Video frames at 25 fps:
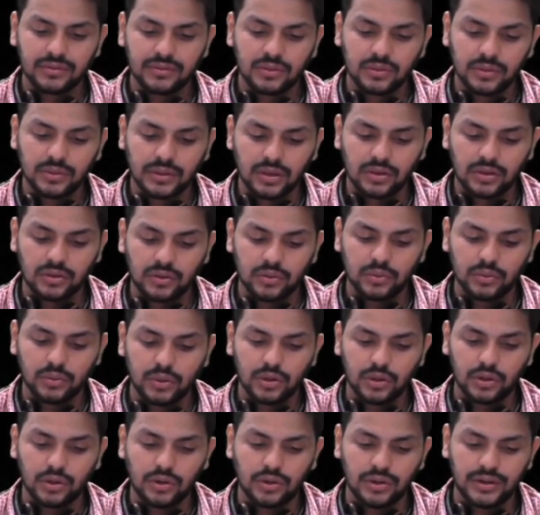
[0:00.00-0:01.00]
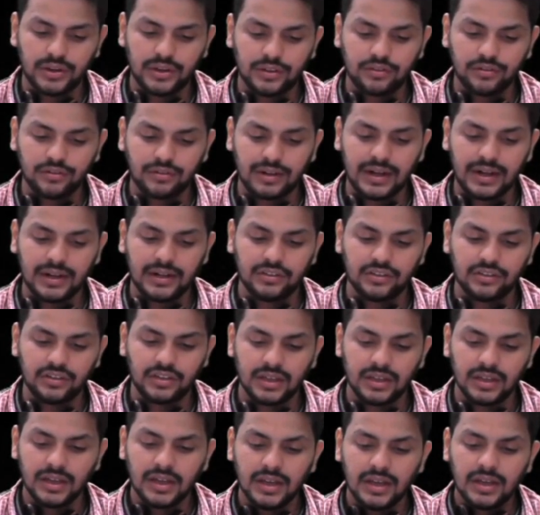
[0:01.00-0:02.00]
Okay, on overall audit
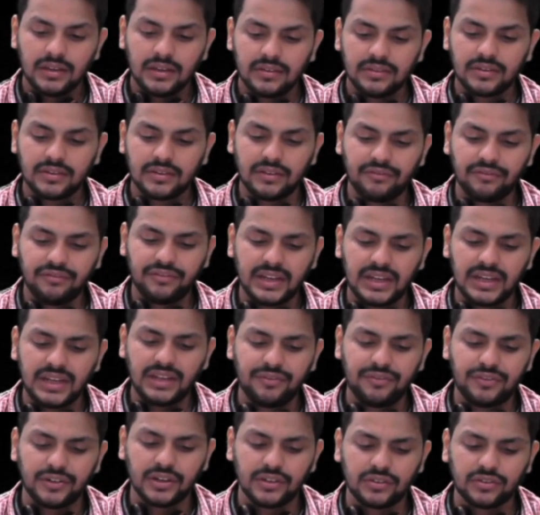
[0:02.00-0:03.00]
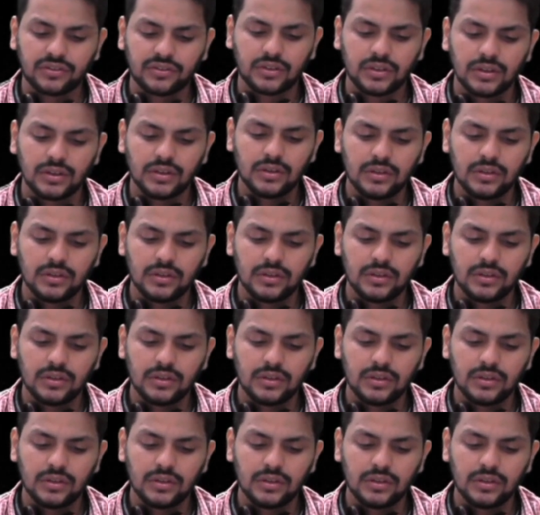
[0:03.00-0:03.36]
strategy, it's a very first